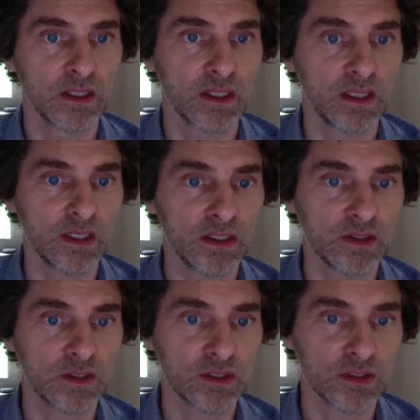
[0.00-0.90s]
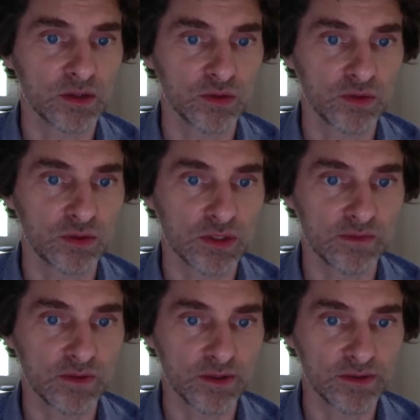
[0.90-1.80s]
And to
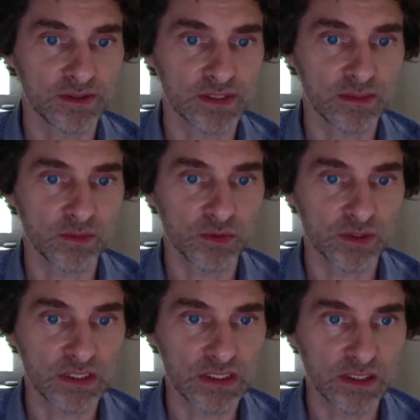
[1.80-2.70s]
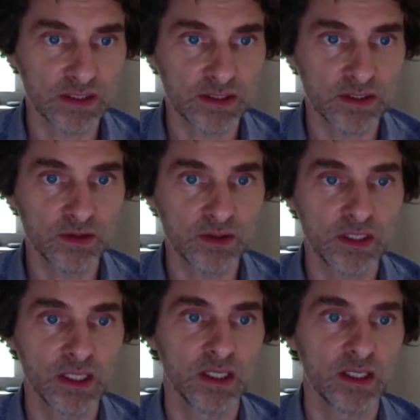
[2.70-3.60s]
give you also some more detail here,
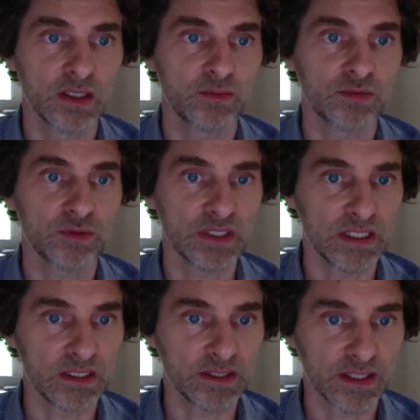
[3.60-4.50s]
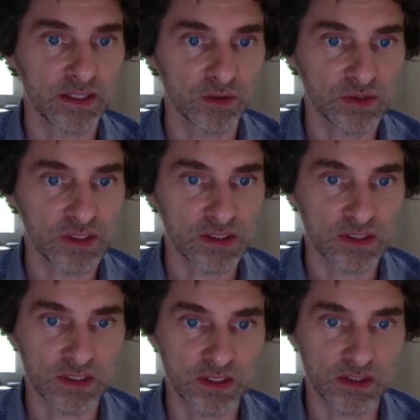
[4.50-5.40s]
prenatal
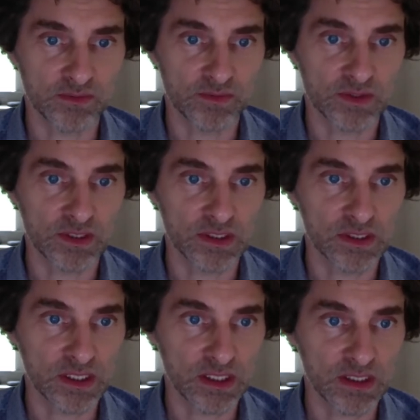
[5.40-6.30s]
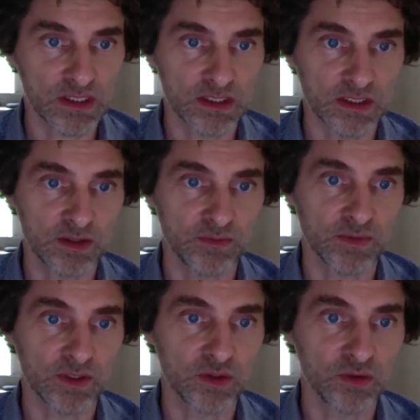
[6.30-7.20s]
diagnosis these days
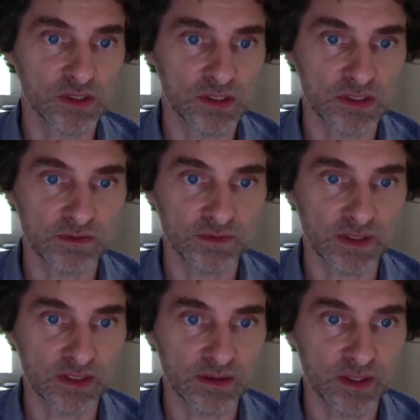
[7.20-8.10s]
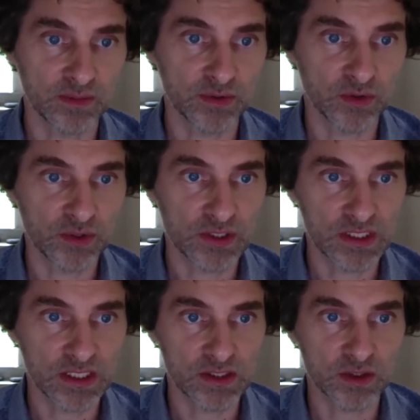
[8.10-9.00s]
uses different
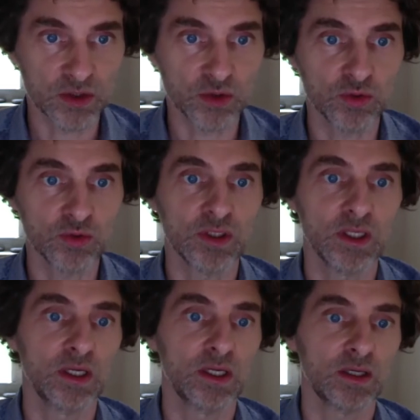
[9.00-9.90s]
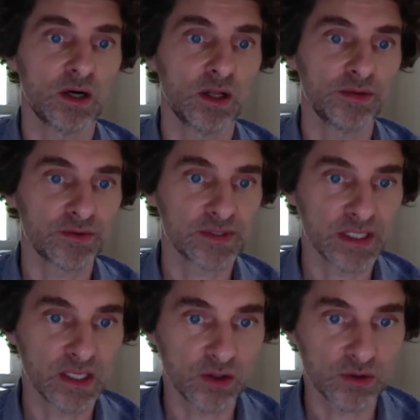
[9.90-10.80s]
approaches, as you know,
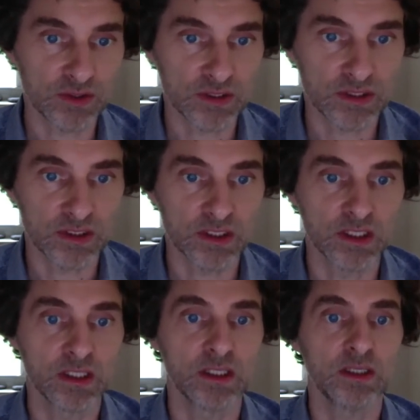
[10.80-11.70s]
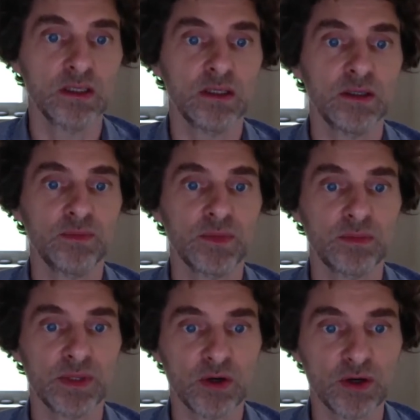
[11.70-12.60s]
ultrasound,
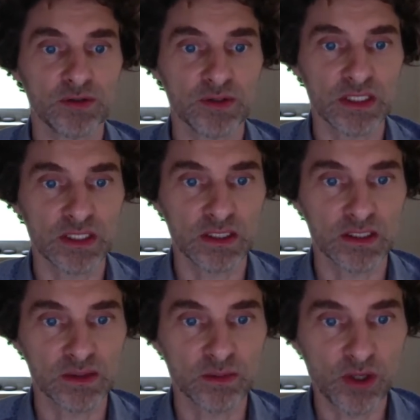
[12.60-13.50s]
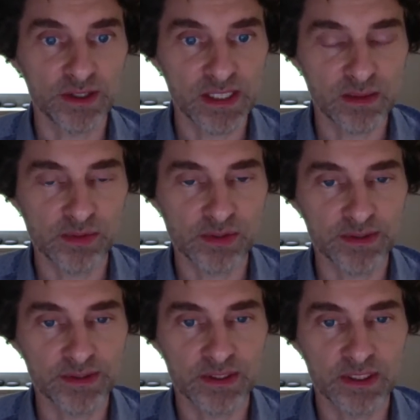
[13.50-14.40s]
but also taking small
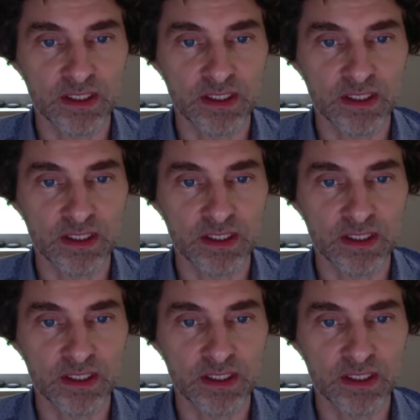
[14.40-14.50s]
samples